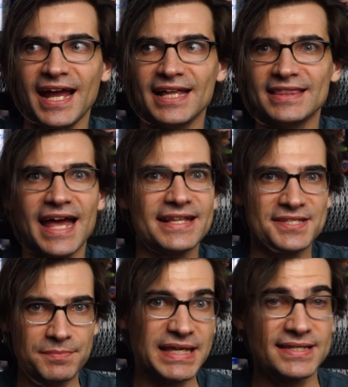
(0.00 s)
And that
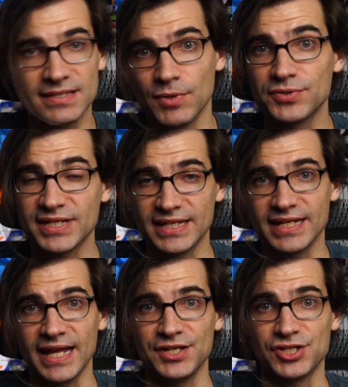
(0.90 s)
to me is the most
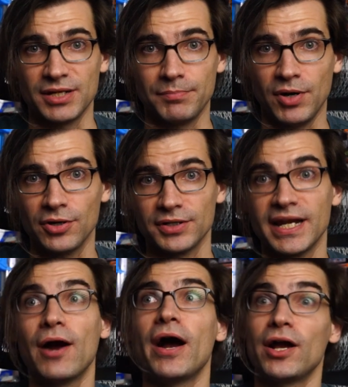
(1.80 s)
engaging part.
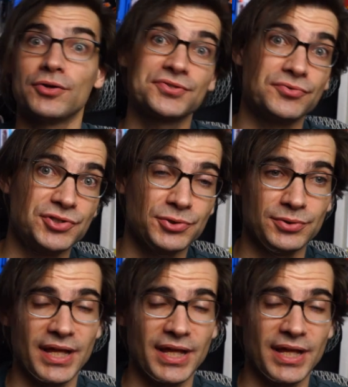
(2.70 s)
Now, I also do